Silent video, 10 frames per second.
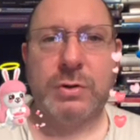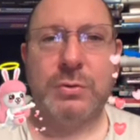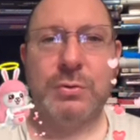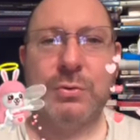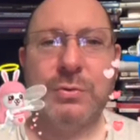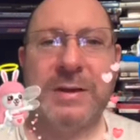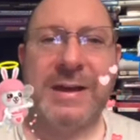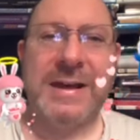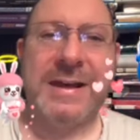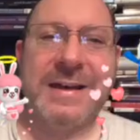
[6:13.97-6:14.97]
Oh
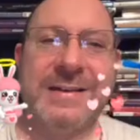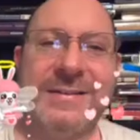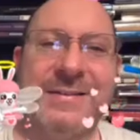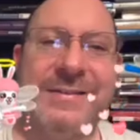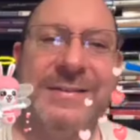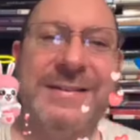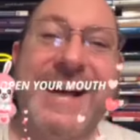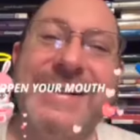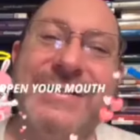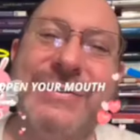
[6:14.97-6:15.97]
yeah,
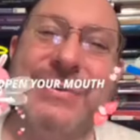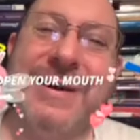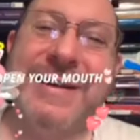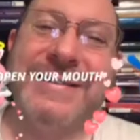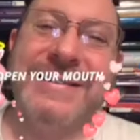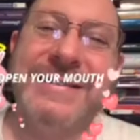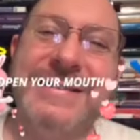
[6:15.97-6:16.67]
that's the one.